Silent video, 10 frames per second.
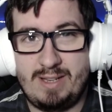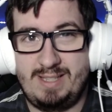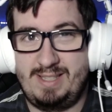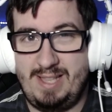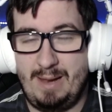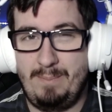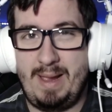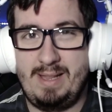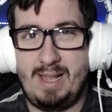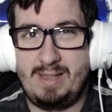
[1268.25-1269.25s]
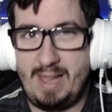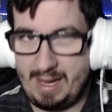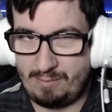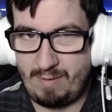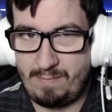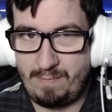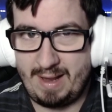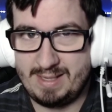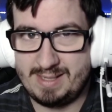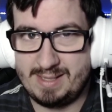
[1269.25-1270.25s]
he still made that angry
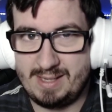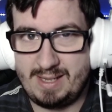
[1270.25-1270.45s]
face.